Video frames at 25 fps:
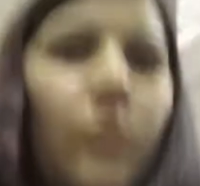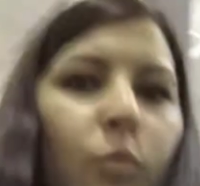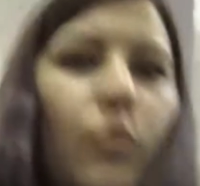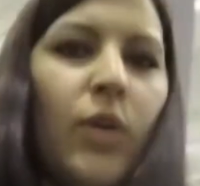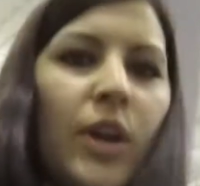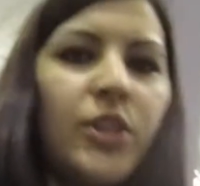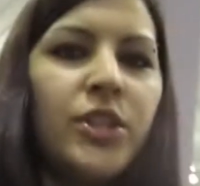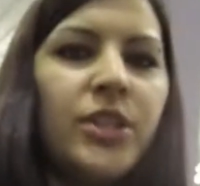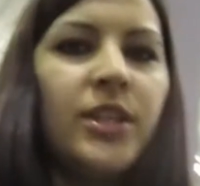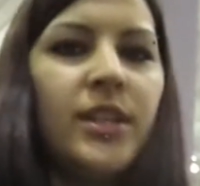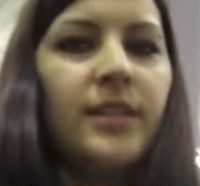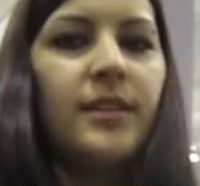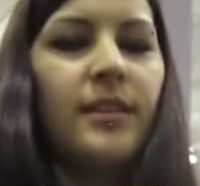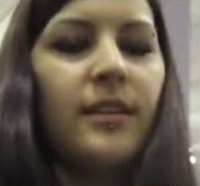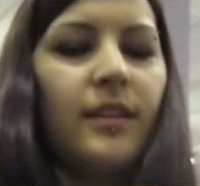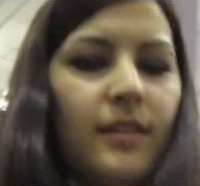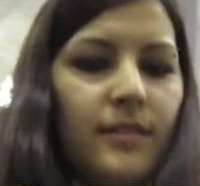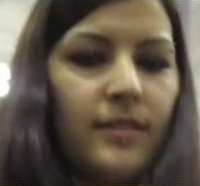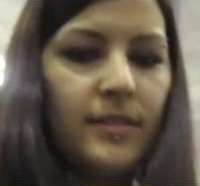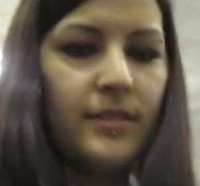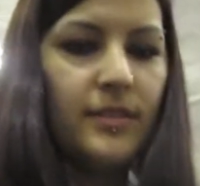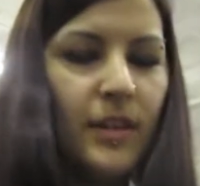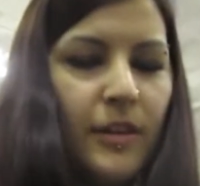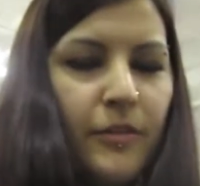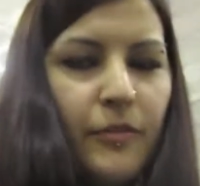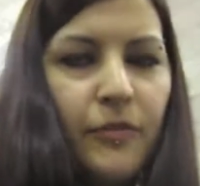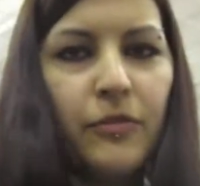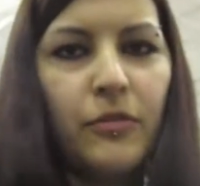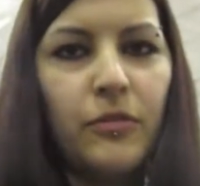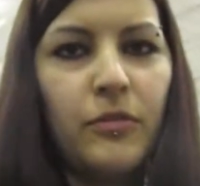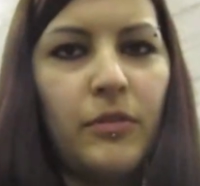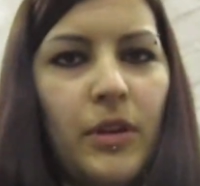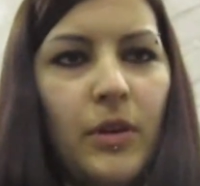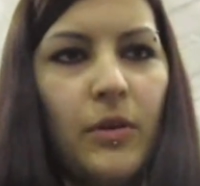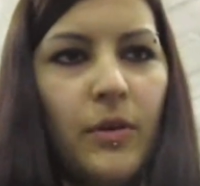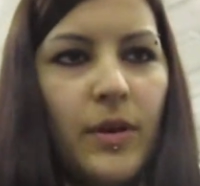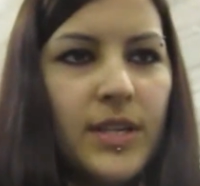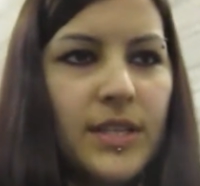Watching stuff through
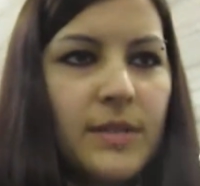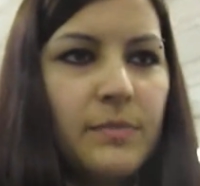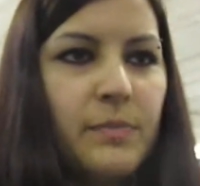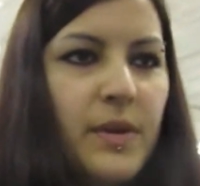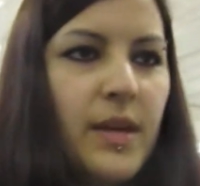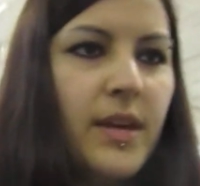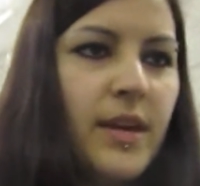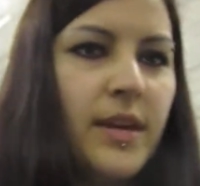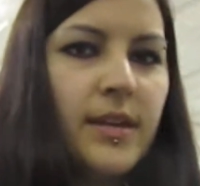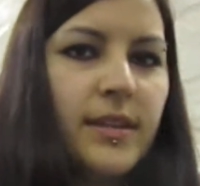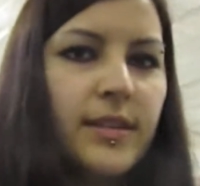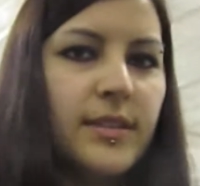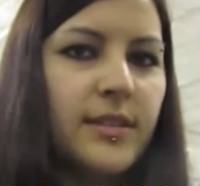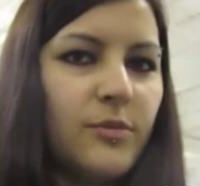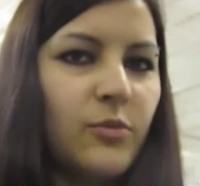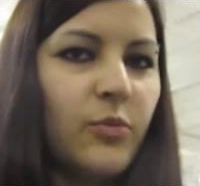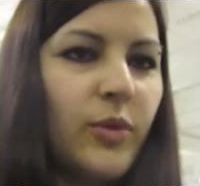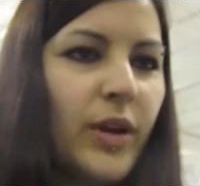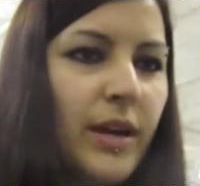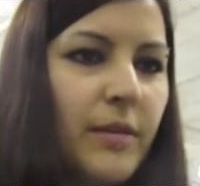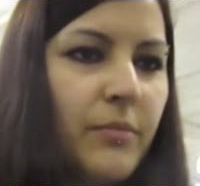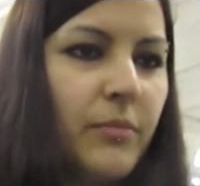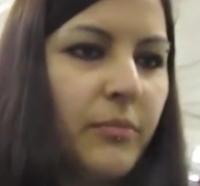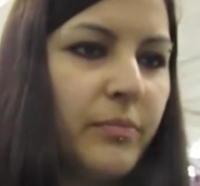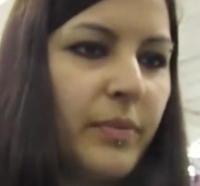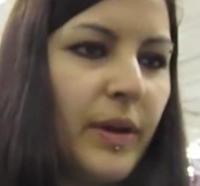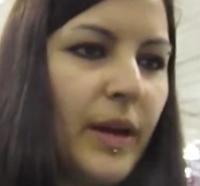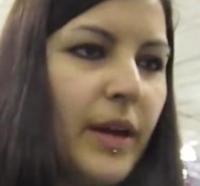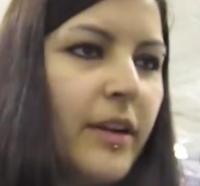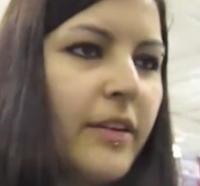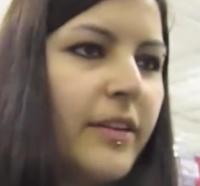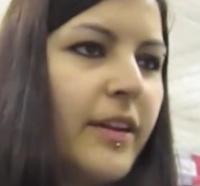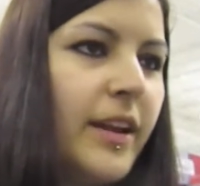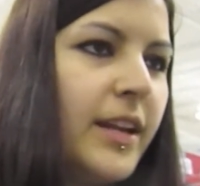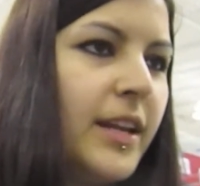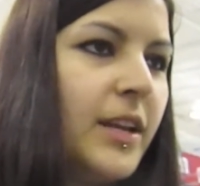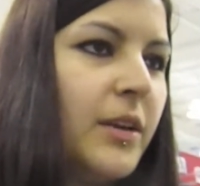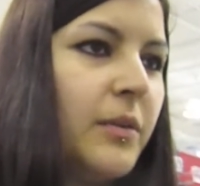USB is way better
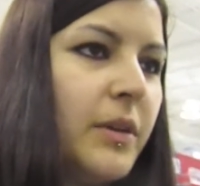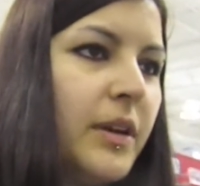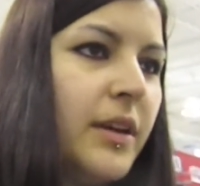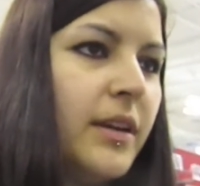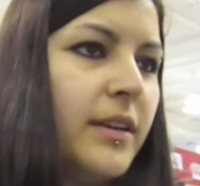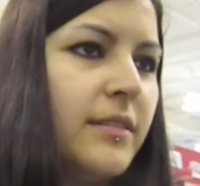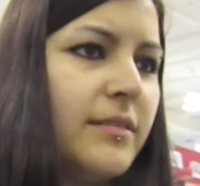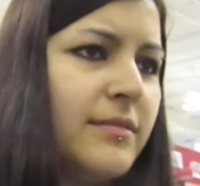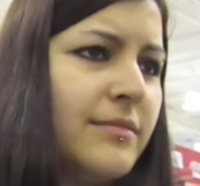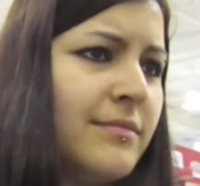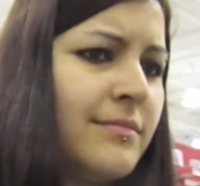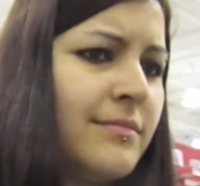anyway.